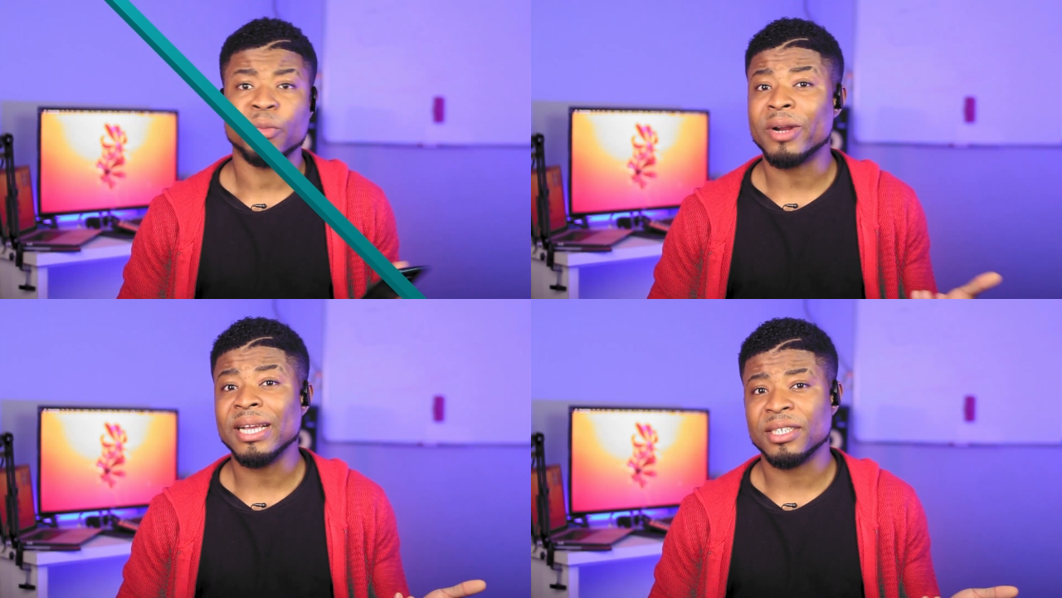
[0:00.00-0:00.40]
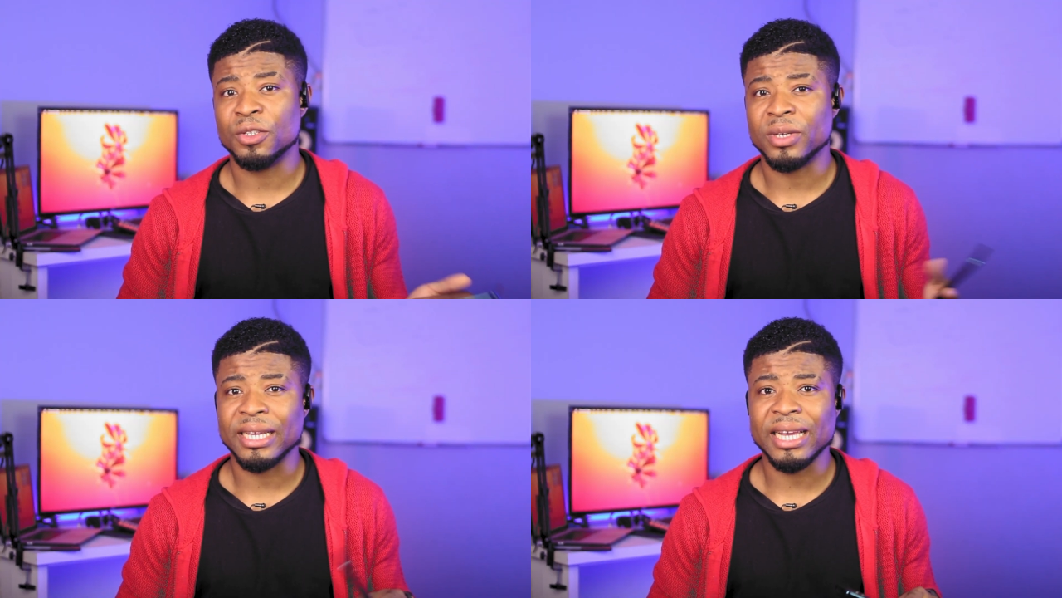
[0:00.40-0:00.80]
pricing,
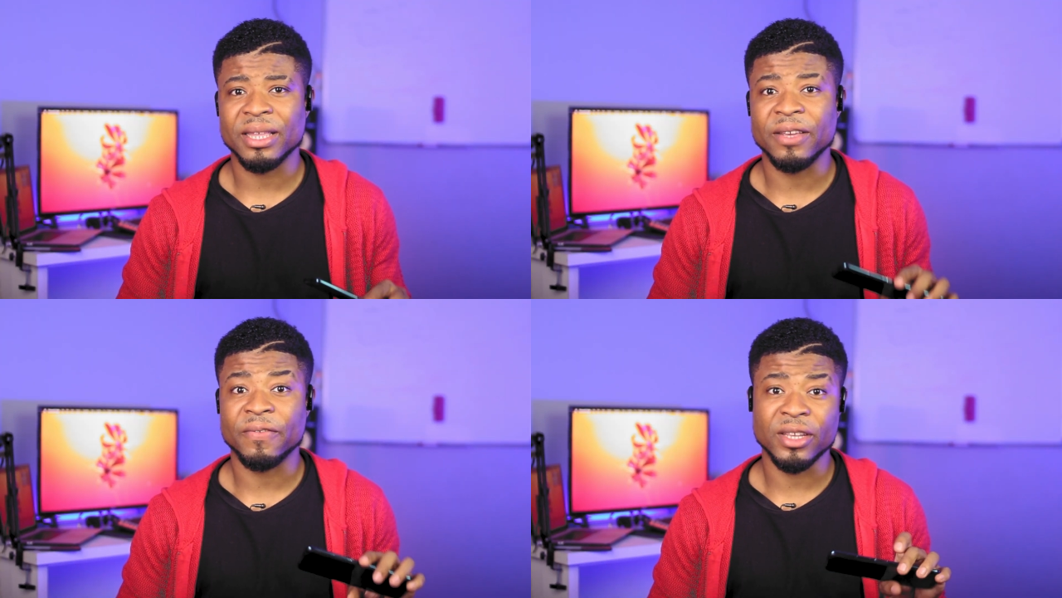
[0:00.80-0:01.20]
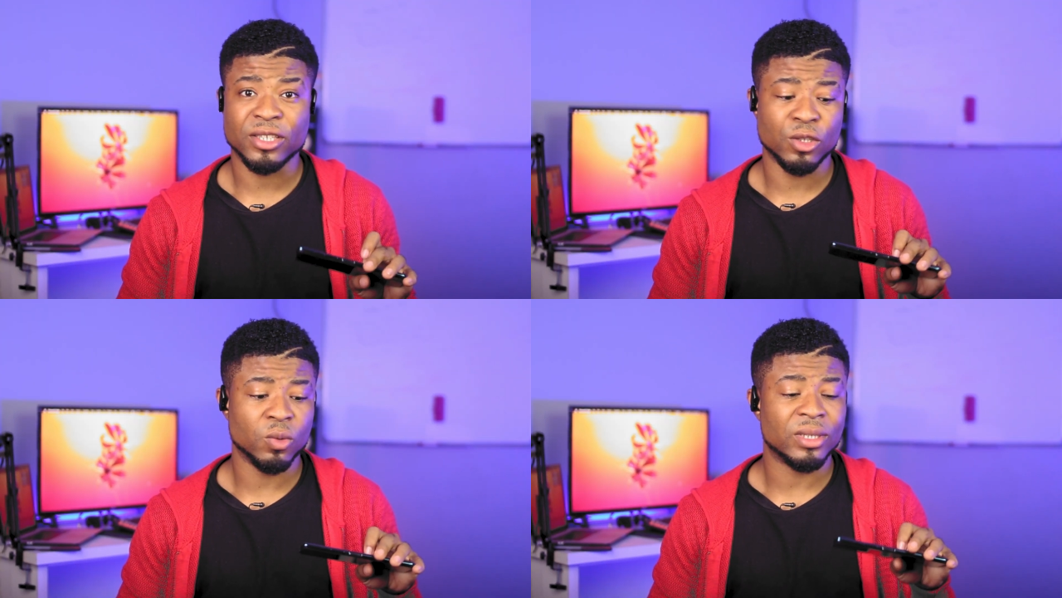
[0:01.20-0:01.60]
you can get the
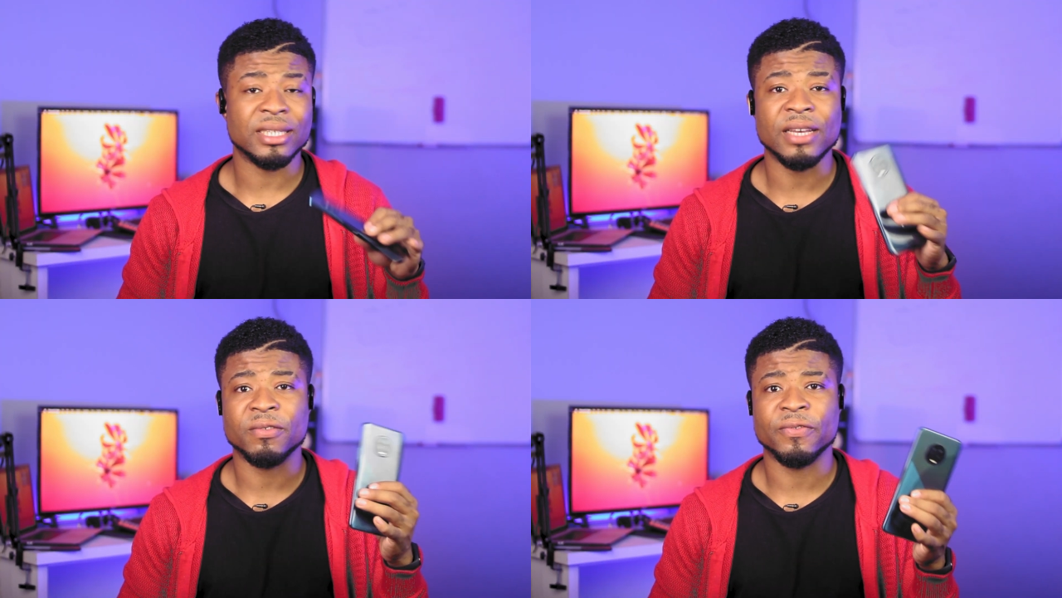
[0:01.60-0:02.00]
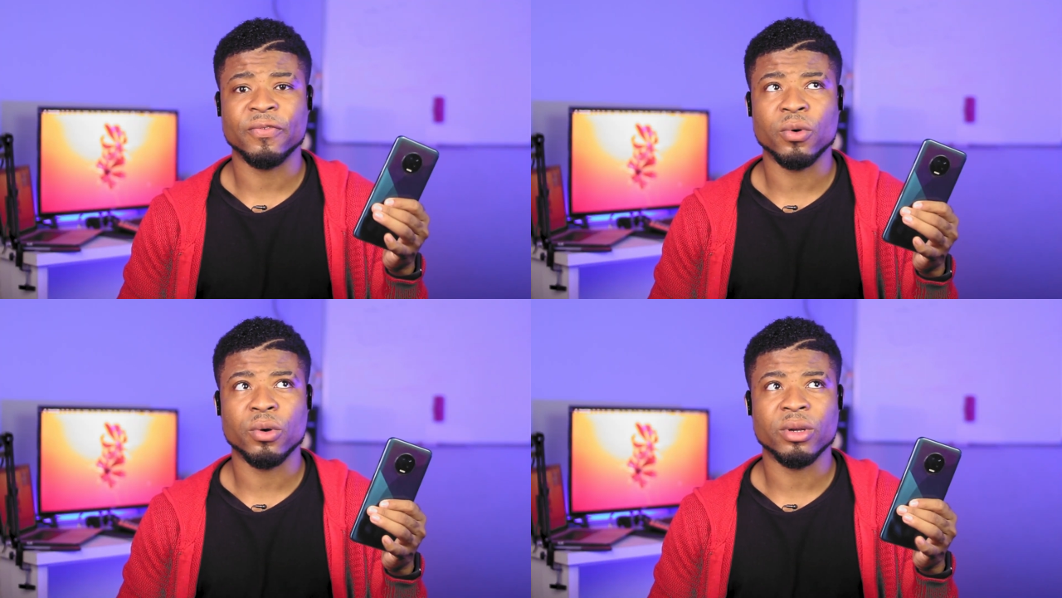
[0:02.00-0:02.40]
Infinix Note 7
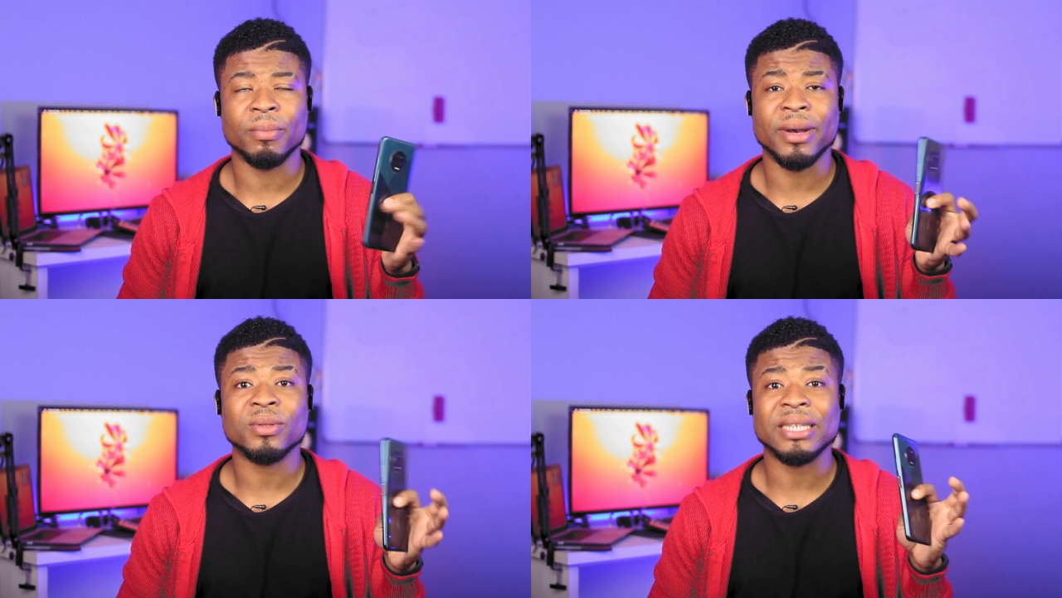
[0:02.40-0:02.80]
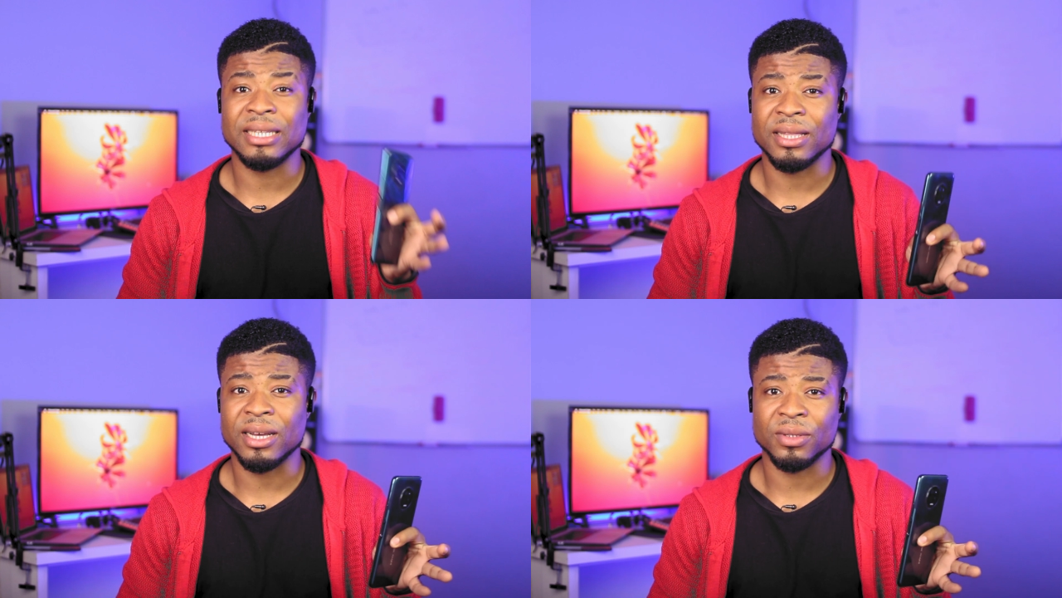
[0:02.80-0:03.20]
for about
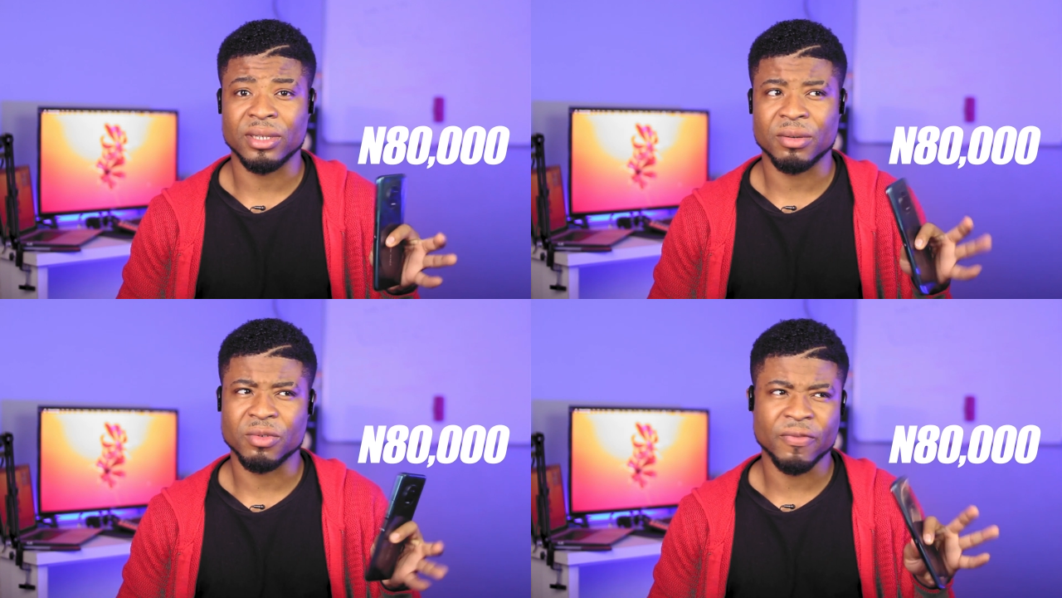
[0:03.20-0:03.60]
80,000 naira,